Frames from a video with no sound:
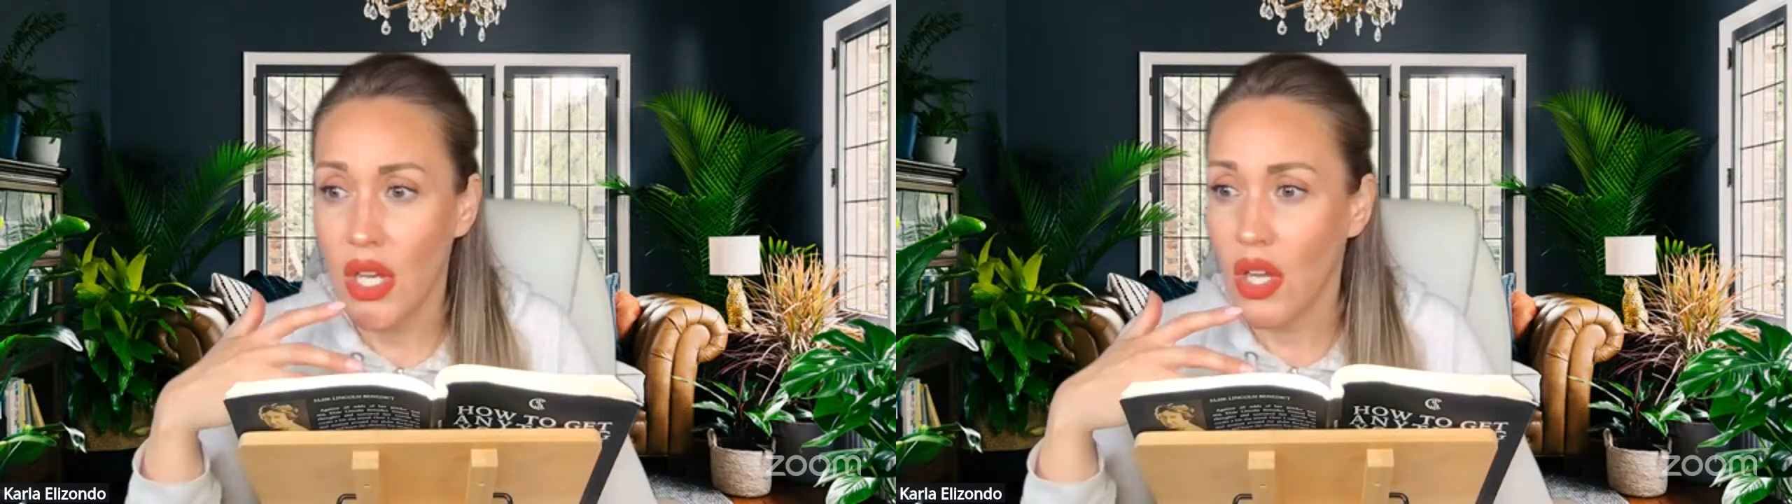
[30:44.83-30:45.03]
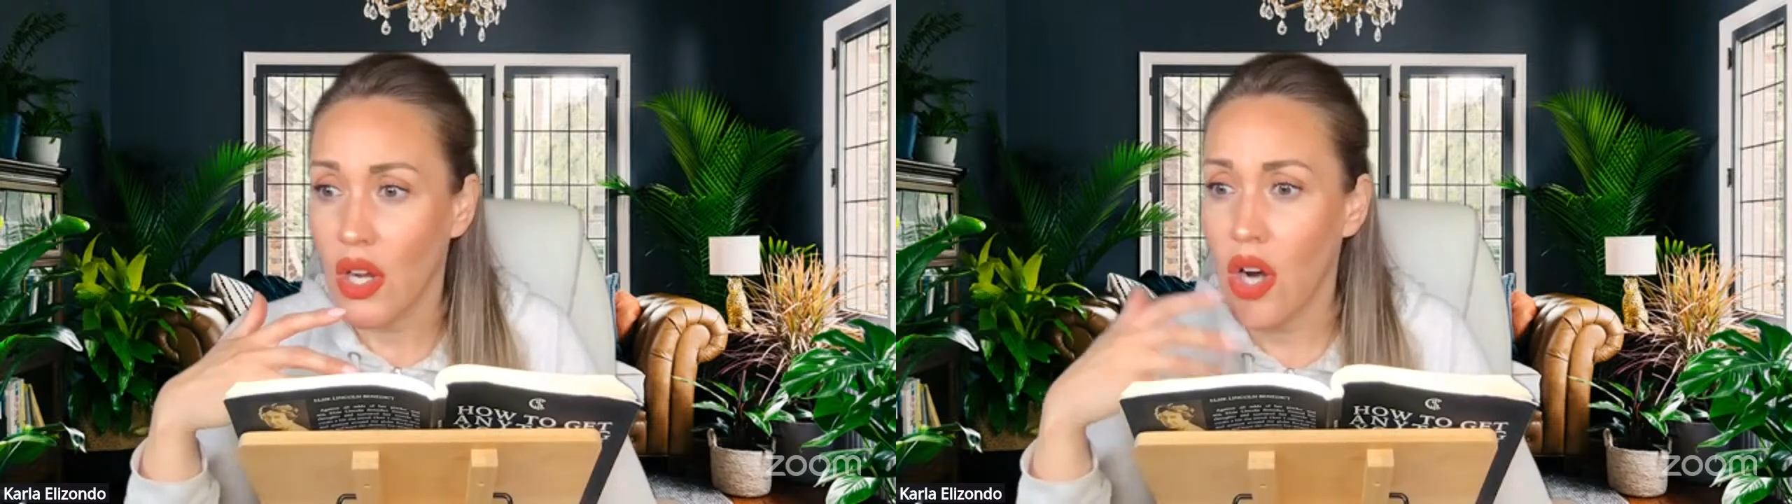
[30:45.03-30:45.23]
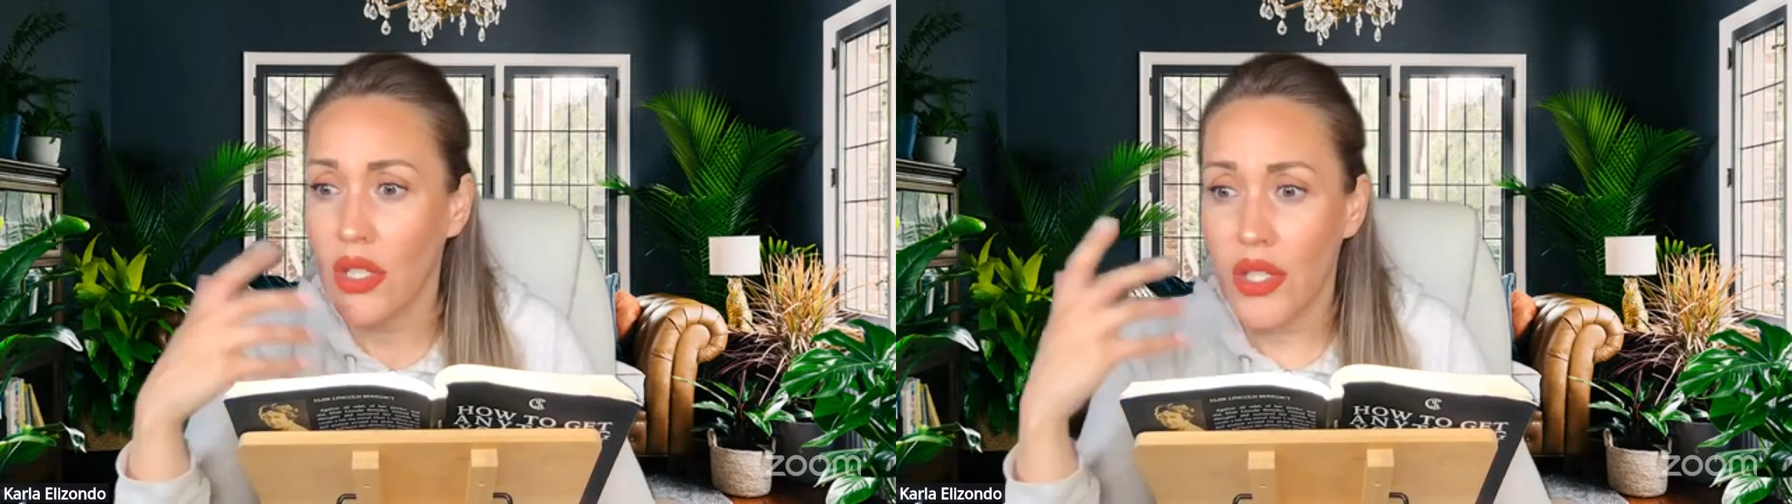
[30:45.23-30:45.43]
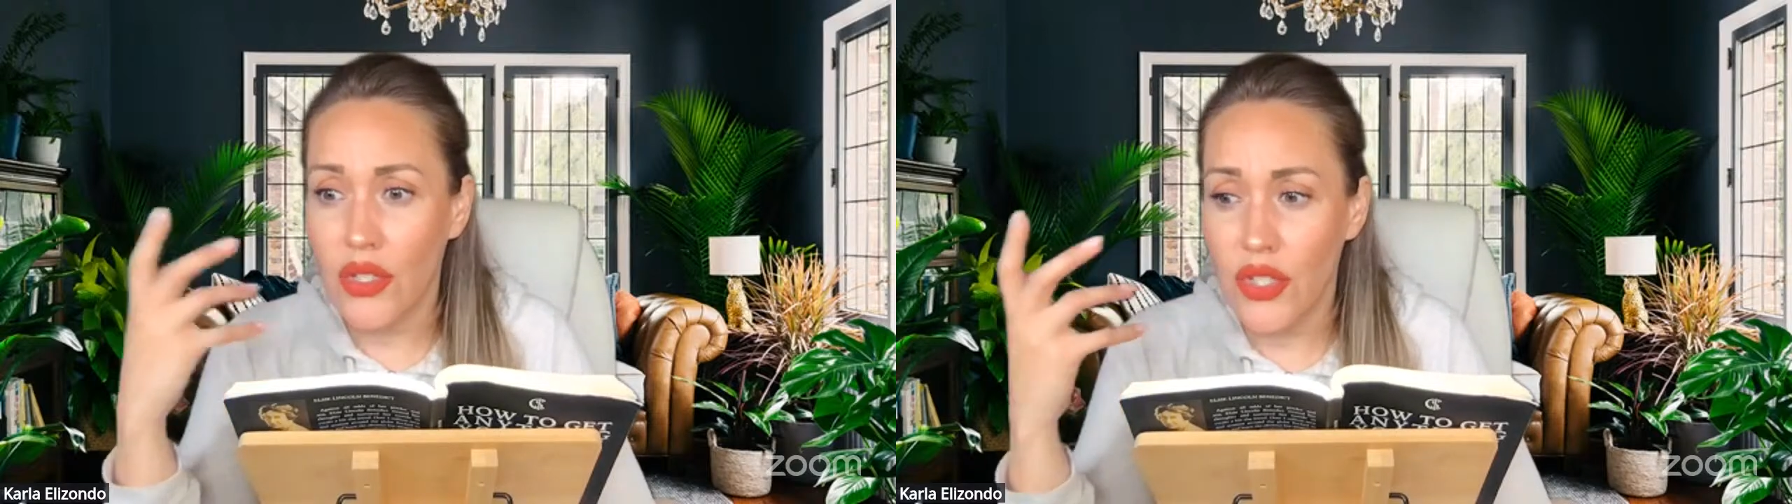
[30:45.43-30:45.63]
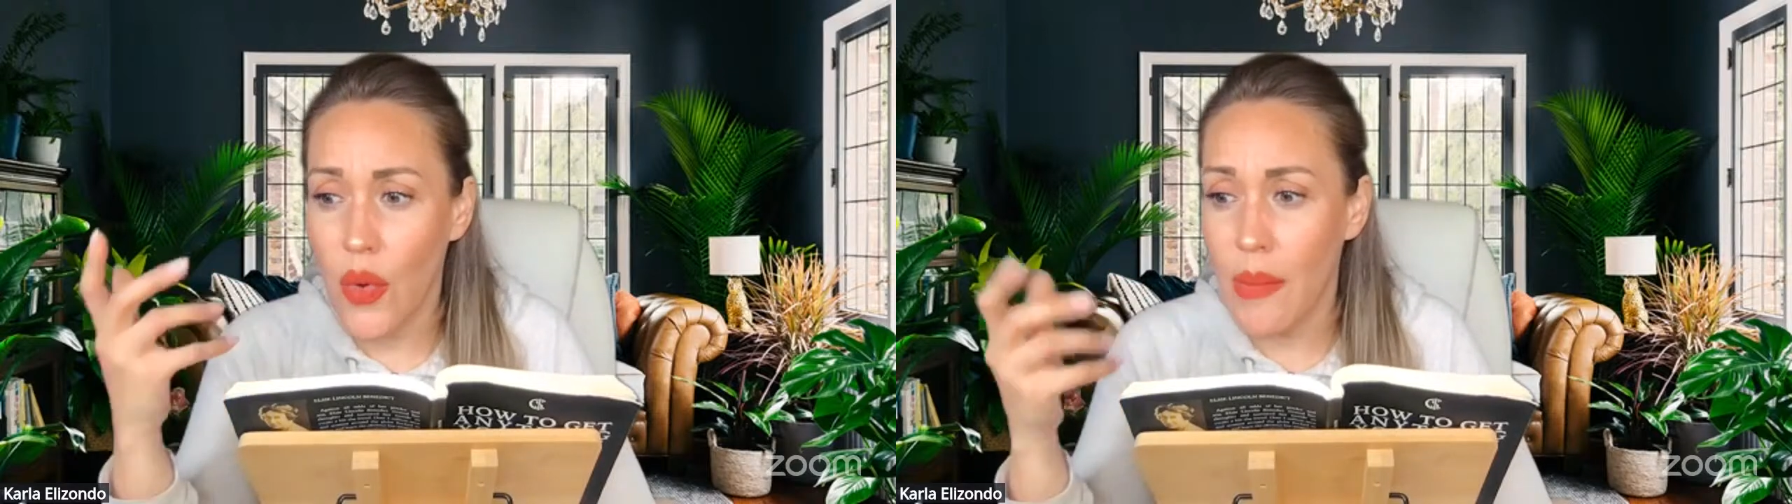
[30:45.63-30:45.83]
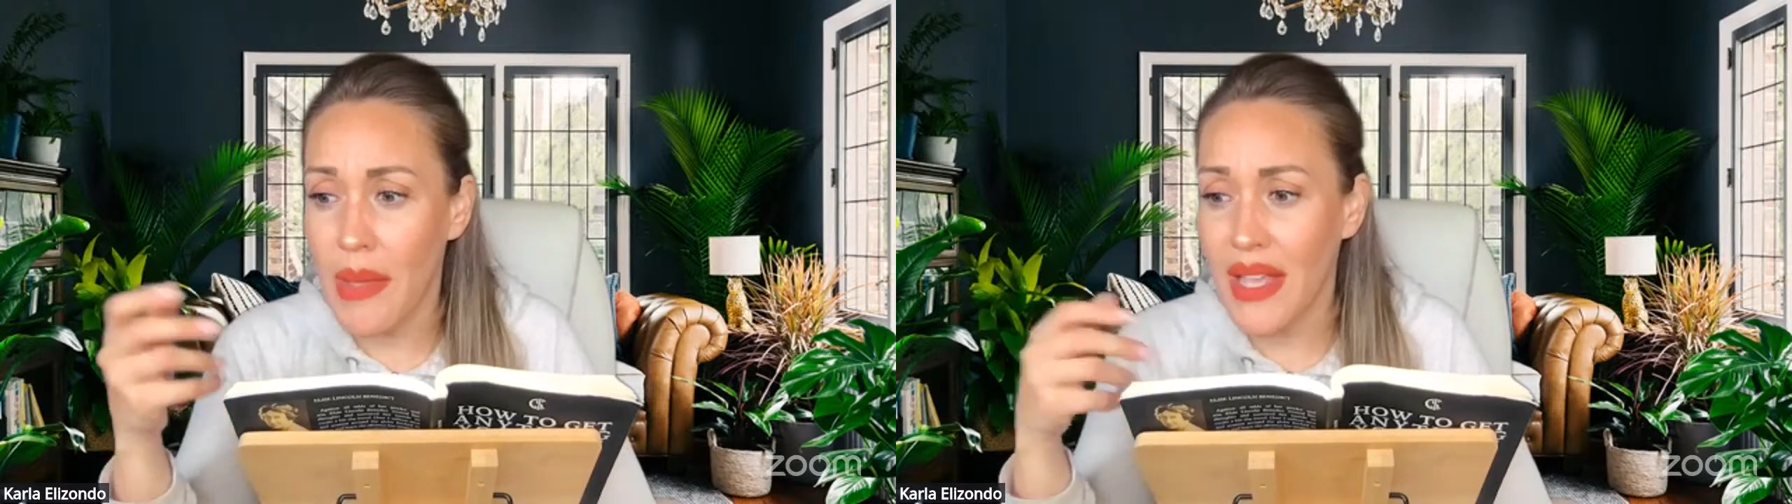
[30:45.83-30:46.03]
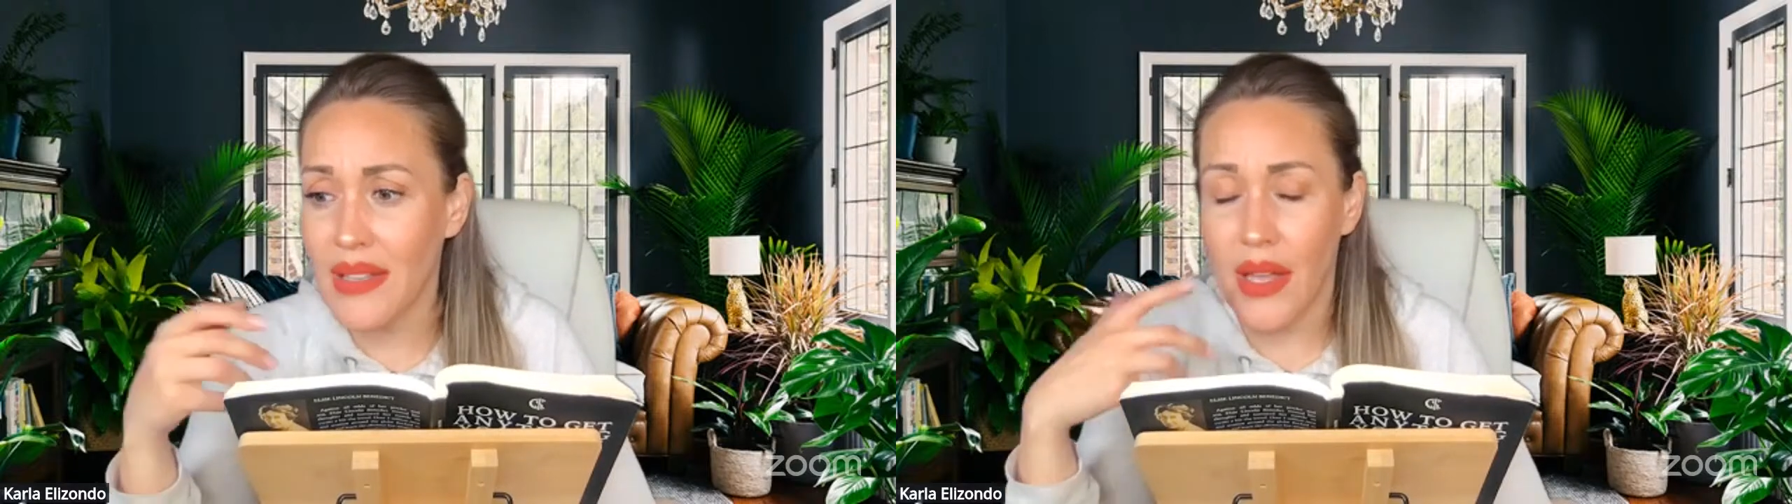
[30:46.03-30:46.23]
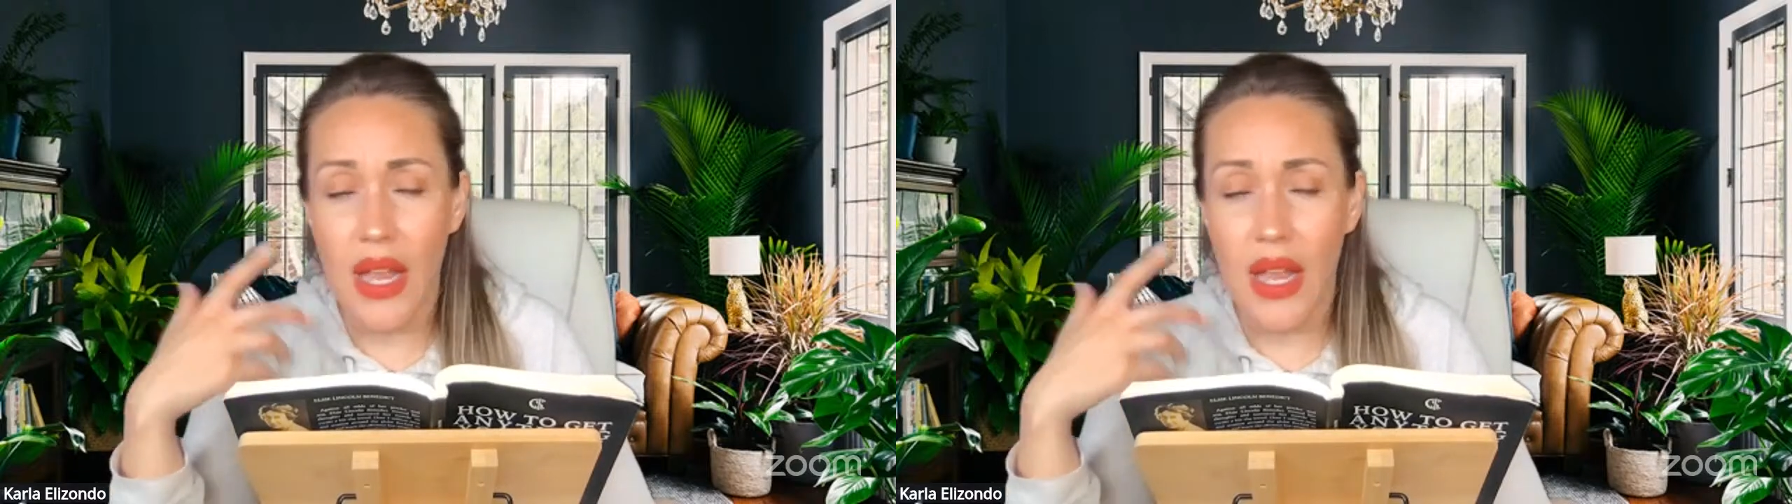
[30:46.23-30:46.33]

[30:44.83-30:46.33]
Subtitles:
Carla, you're so amazing.